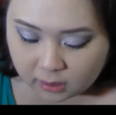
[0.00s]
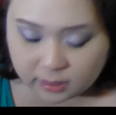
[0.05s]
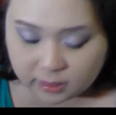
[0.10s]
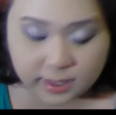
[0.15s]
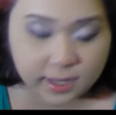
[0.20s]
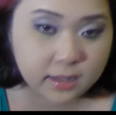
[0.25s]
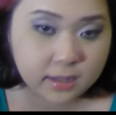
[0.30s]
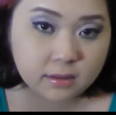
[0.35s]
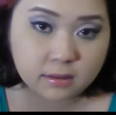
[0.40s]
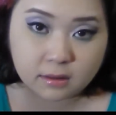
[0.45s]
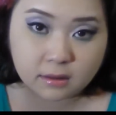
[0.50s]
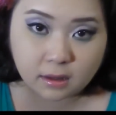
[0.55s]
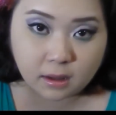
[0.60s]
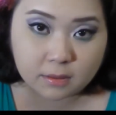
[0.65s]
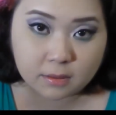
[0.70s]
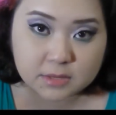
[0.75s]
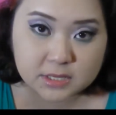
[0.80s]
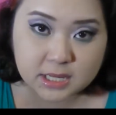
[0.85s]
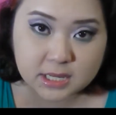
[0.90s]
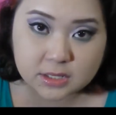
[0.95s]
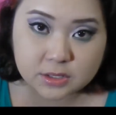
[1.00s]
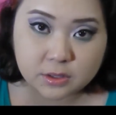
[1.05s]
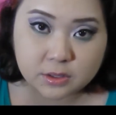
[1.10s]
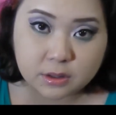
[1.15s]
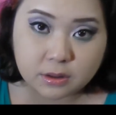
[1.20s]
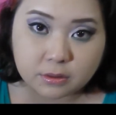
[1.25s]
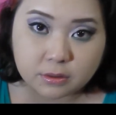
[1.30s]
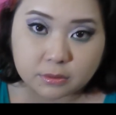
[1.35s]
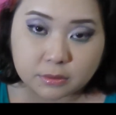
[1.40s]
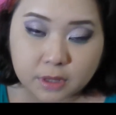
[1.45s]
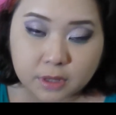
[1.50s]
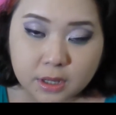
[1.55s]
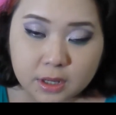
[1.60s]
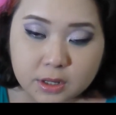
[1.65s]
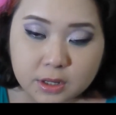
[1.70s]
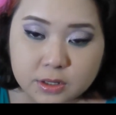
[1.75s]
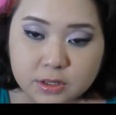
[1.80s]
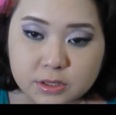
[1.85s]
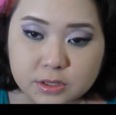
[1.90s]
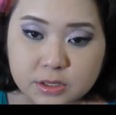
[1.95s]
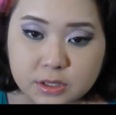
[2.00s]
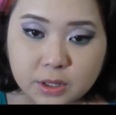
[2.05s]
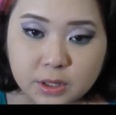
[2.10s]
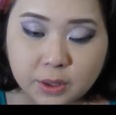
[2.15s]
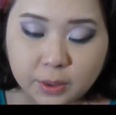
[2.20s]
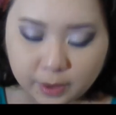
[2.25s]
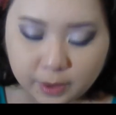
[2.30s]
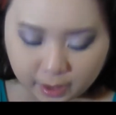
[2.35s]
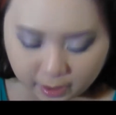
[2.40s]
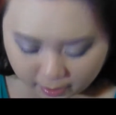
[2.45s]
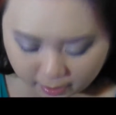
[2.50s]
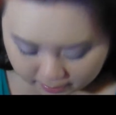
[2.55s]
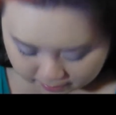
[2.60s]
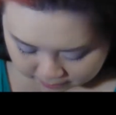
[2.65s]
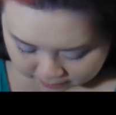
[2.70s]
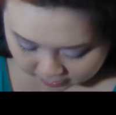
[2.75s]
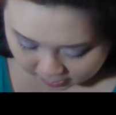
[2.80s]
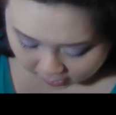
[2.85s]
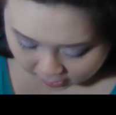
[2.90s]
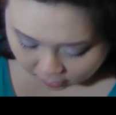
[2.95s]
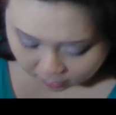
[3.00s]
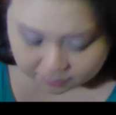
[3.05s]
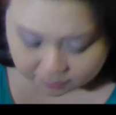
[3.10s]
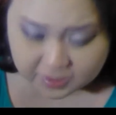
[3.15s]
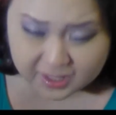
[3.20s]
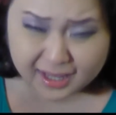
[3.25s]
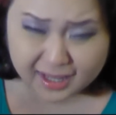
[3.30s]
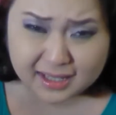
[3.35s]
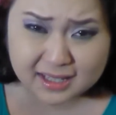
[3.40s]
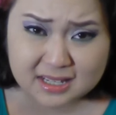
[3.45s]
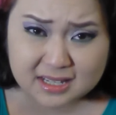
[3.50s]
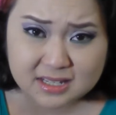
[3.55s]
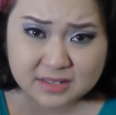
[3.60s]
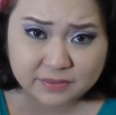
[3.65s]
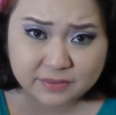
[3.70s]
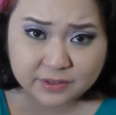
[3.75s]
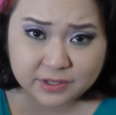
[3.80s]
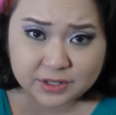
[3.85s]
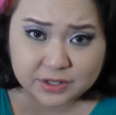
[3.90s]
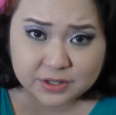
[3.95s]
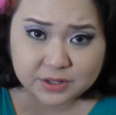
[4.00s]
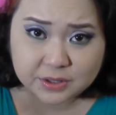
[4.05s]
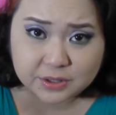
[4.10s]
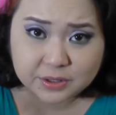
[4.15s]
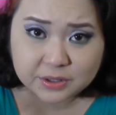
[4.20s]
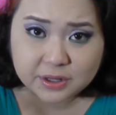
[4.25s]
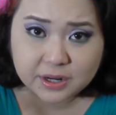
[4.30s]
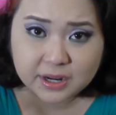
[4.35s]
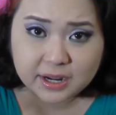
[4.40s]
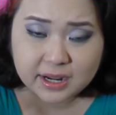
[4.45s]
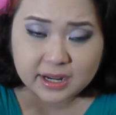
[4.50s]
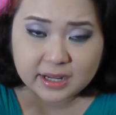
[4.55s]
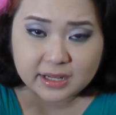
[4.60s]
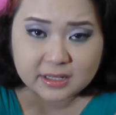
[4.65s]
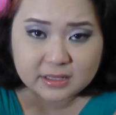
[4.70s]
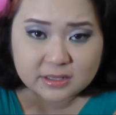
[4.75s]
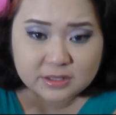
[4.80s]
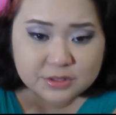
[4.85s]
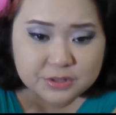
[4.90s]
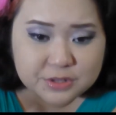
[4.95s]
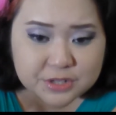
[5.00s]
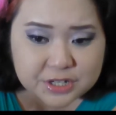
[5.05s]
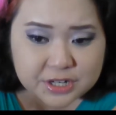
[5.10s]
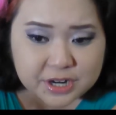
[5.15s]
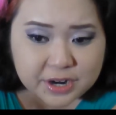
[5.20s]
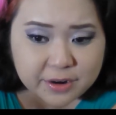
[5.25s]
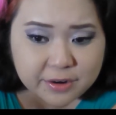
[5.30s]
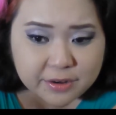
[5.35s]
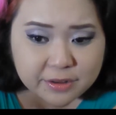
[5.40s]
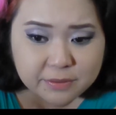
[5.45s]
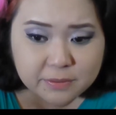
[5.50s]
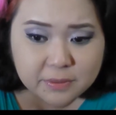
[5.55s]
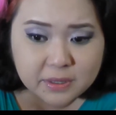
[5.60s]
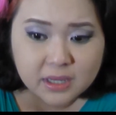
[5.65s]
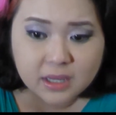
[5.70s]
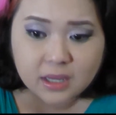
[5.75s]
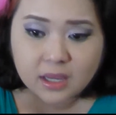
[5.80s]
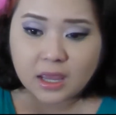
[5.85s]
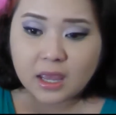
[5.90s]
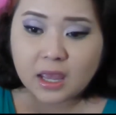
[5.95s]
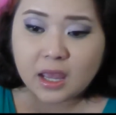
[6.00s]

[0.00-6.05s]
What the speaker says: then I'm set to go. So I hope you like this video, and do share with me.